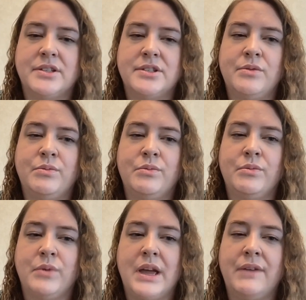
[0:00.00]
So
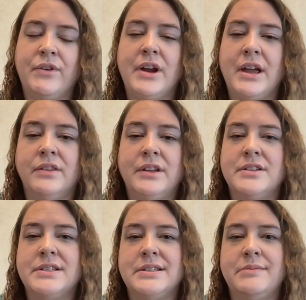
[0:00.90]
for
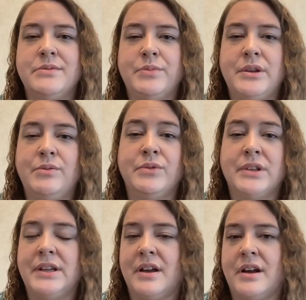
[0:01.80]
healthcare systems, we
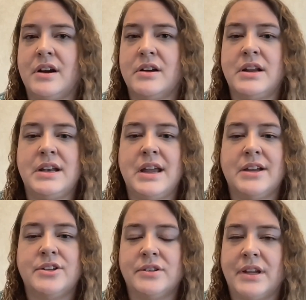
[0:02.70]
really are an
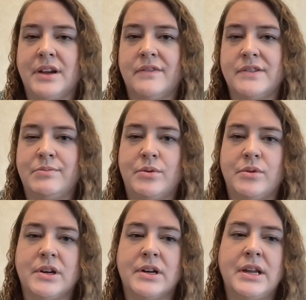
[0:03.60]
extra layer of
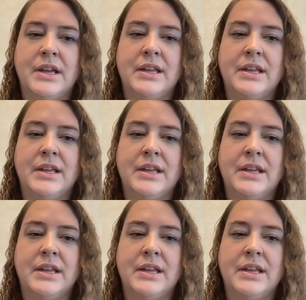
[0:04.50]
support